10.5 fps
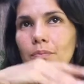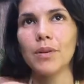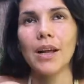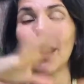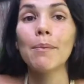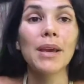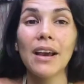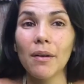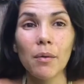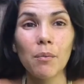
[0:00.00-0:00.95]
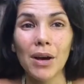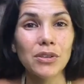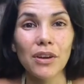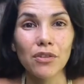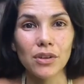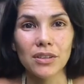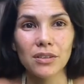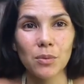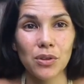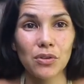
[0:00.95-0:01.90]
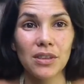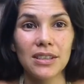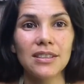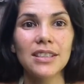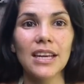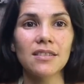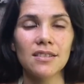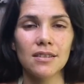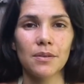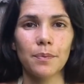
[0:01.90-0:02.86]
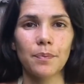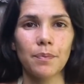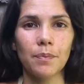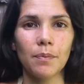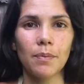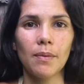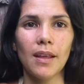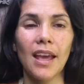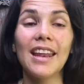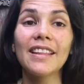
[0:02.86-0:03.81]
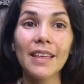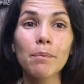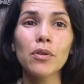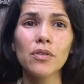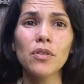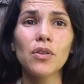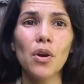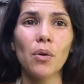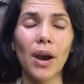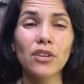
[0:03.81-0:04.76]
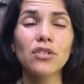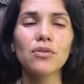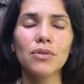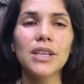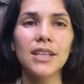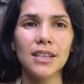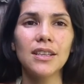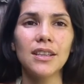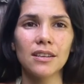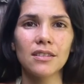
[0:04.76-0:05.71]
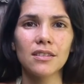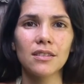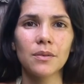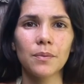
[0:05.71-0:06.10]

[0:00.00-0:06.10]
climbing Mount Everest when you're in these states. And let that person know, I just really need this.